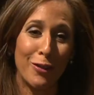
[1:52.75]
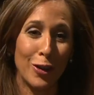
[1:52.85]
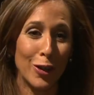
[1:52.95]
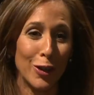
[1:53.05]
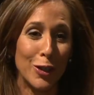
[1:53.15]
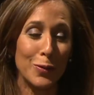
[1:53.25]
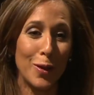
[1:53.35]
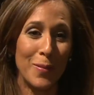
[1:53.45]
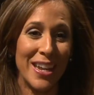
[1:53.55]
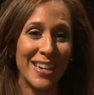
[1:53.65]
girl to
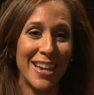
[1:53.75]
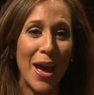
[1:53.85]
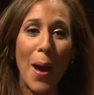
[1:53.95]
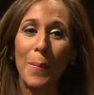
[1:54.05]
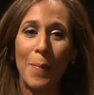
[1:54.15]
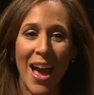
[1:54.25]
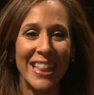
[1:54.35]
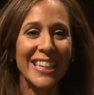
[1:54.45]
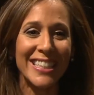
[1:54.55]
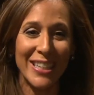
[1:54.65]
woman,
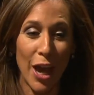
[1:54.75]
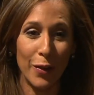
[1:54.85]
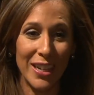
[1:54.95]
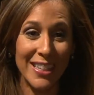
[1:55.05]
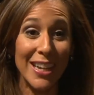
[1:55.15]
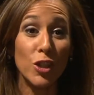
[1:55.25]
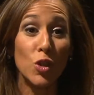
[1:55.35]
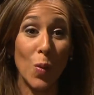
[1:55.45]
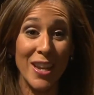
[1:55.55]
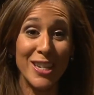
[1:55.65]
Miley Cyrus is
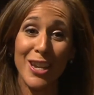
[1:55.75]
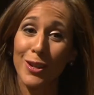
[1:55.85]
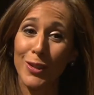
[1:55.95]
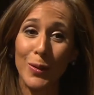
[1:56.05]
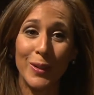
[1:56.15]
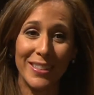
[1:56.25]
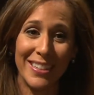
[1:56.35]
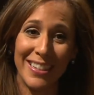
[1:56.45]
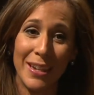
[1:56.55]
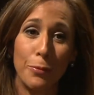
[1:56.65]
20 years old,
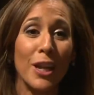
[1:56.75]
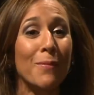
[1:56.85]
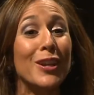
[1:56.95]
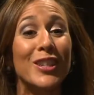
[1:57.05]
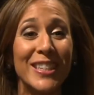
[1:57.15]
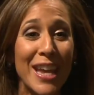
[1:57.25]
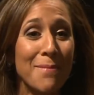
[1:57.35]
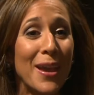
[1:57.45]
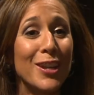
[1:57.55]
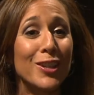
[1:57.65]
pretty much the same
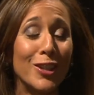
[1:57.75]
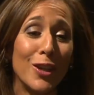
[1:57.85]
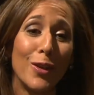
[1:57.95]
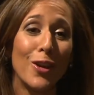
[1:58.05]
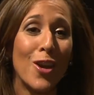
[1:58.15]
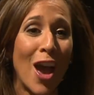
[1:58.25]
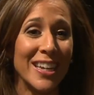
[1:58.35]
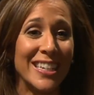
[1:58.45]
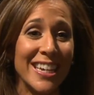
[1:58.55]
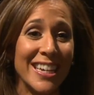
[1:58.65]
age as you. You're
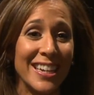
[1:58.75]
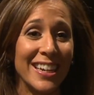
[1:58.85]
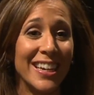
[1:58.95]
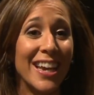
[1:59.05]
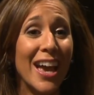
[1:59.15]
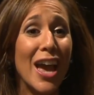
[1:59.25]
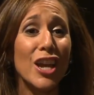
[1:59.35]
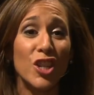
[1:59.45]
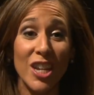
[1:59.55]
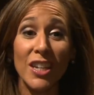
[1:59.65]
19.
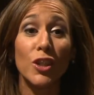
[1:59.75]
She's